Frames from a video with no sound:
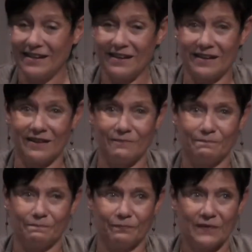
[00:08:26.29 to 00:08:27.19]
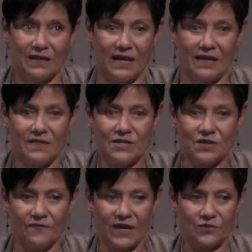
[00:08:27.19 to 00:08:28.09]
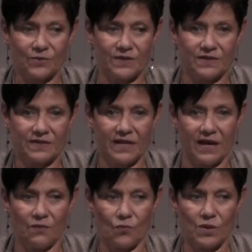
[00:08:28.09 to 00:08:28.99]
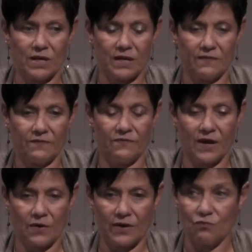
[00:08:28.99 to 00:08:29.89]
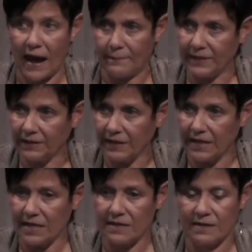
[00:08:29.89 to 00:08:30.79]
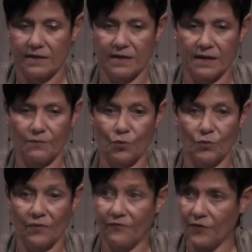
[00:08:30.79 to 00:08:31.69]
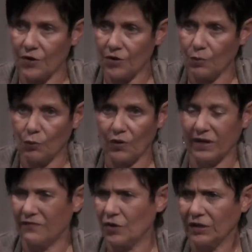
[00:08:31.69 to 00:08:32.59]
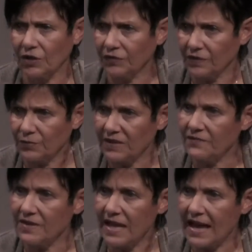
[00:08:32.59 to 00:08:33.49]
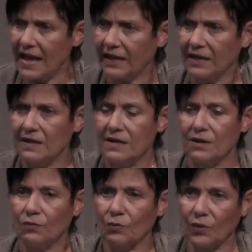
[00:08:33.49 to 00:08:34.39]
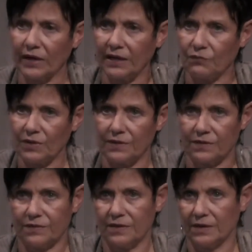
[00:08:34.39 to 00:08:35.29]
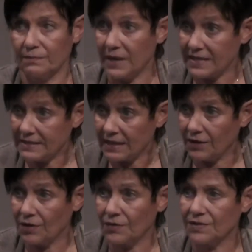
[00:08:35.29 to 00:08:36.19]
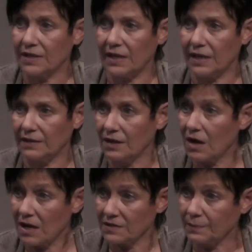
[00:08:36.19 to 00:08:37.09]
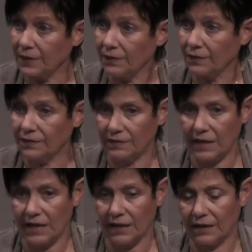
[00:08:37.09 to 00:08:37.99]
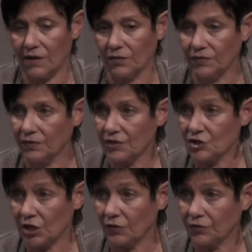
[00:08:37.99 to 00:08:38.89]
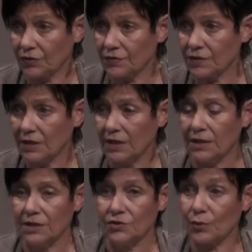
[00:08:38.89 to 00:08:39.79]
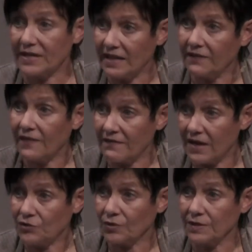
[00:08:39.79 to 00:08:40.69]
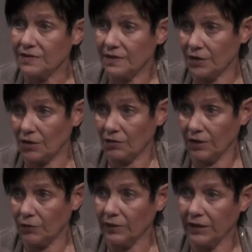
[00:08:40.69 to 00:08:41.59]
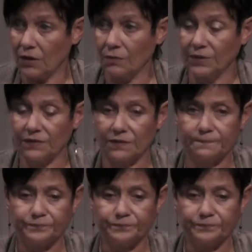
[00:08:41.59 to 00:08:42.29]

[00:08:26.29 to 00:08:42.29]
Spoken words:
And these are veterans that we very rapidly were referred. We're working very closely with the VA. We're working with the med centers and the hospitals and also the shelters to identify veterans that are literally homeless.